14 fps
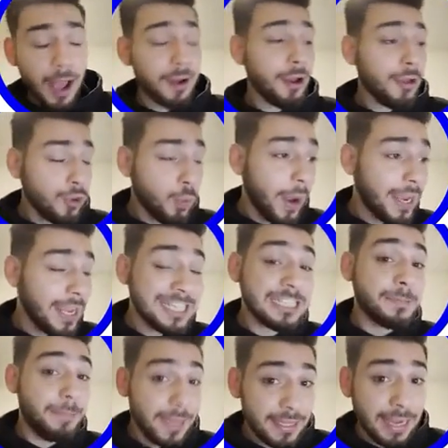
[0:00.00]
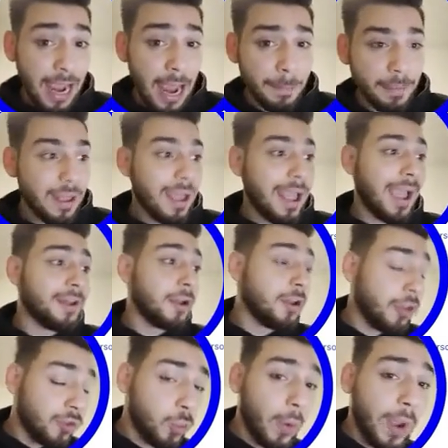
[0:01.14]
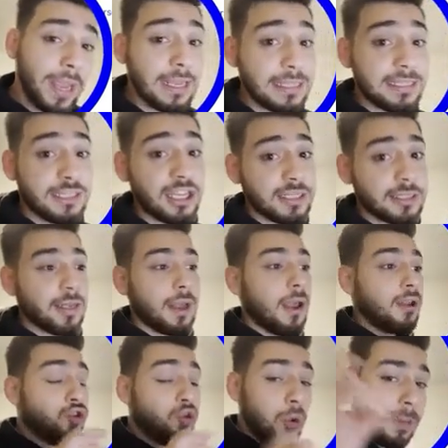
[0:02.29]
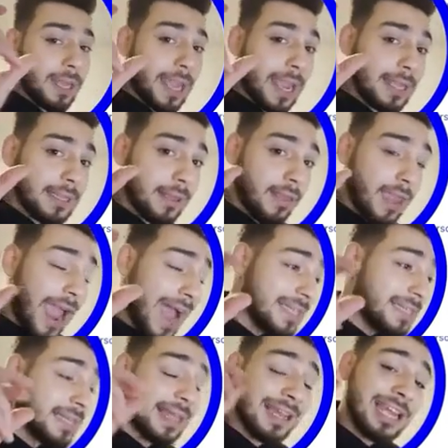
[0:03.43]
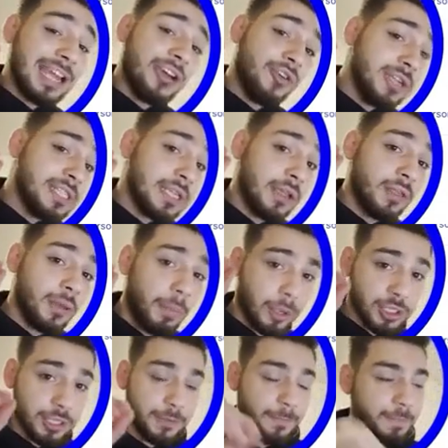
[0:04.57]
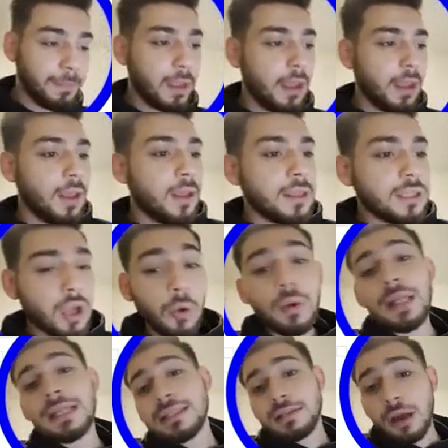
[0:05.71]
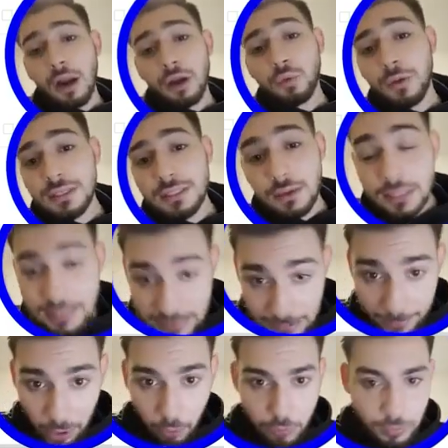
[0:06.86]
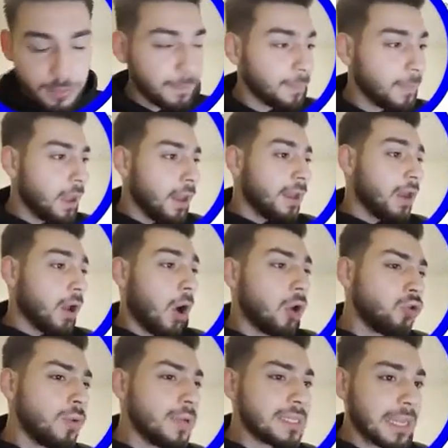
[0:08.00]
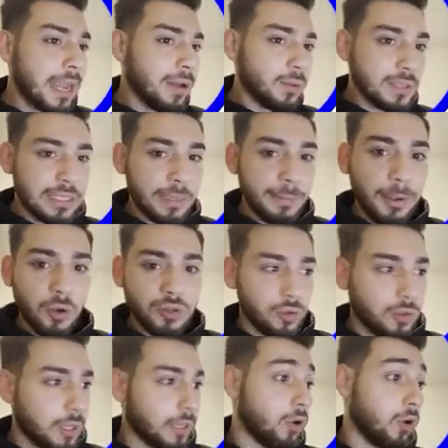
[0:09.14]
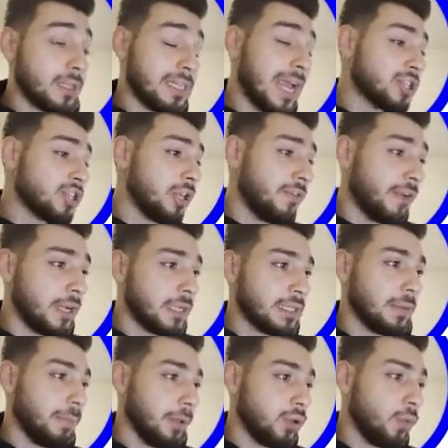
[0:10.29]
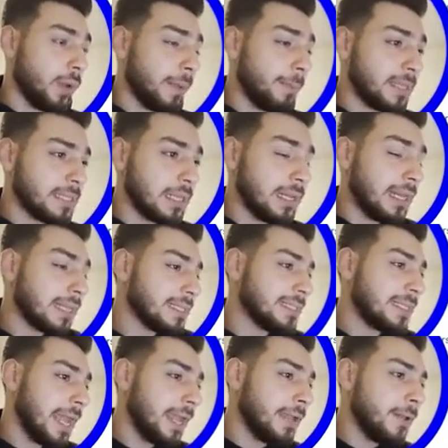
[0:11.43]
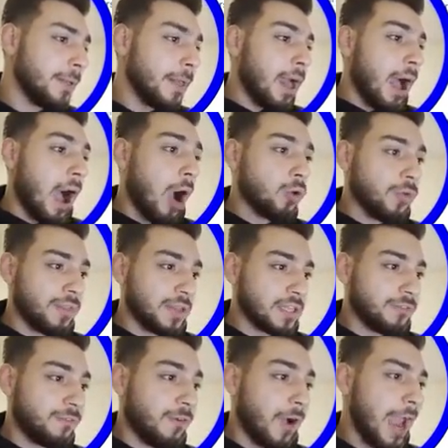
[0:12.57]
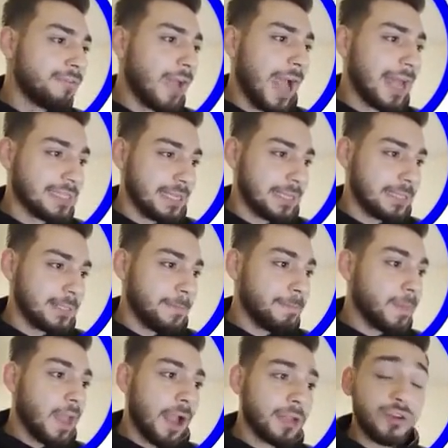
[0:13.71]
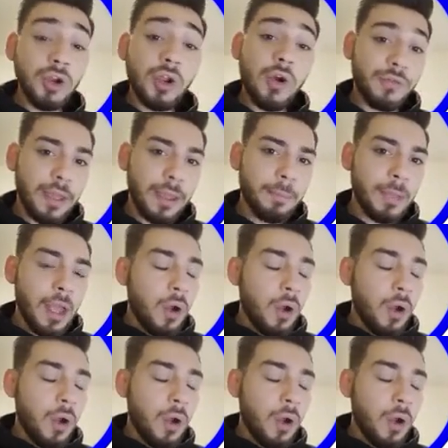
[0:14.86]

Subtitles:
another way is bid cap, and another way is just duplicating the ad set and increasing the budget. So let's start with CBOs. Now, how do we scale with CBOs on TikTok? It's actually very simple. You want to basically, let's say out of this 5 ad sets, 3 of them